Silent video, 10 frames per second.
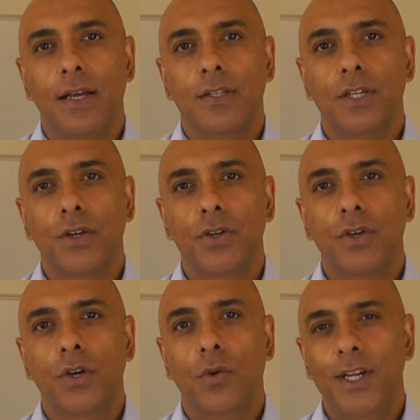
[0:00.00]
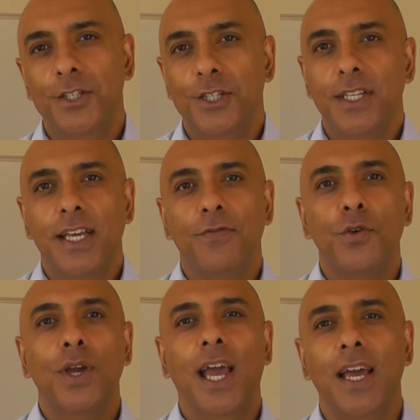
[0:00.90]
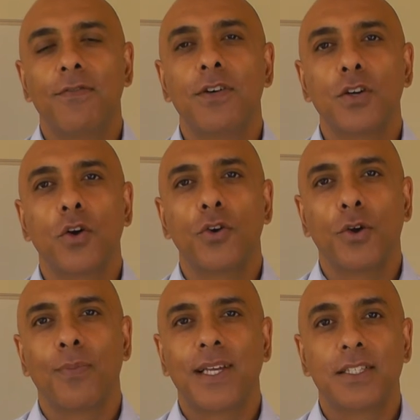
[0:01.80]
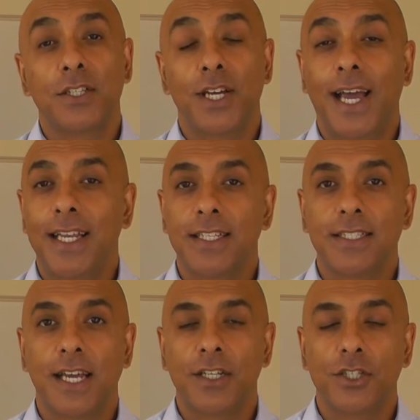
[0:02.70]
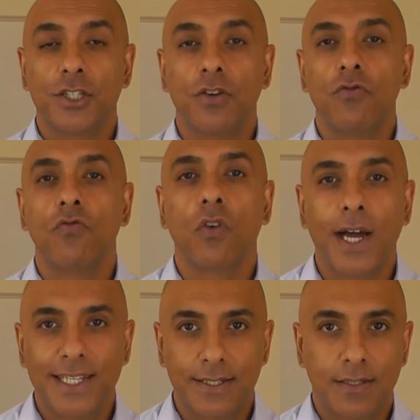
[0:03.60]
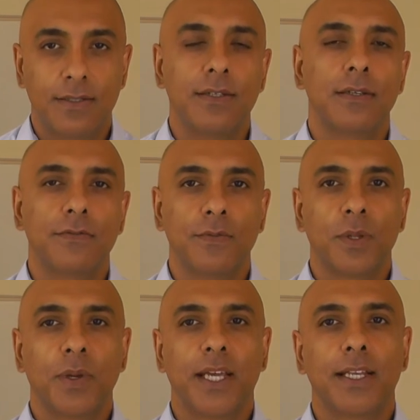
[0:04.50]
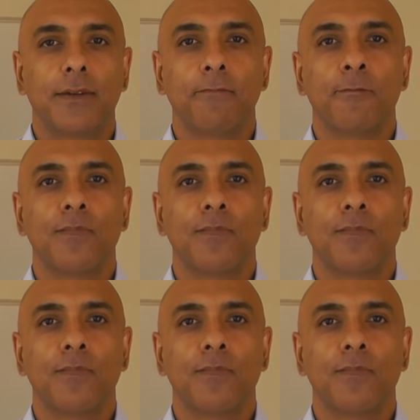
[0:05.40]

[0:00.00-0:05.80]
So you question if you ever got your message and intention right from the beginning.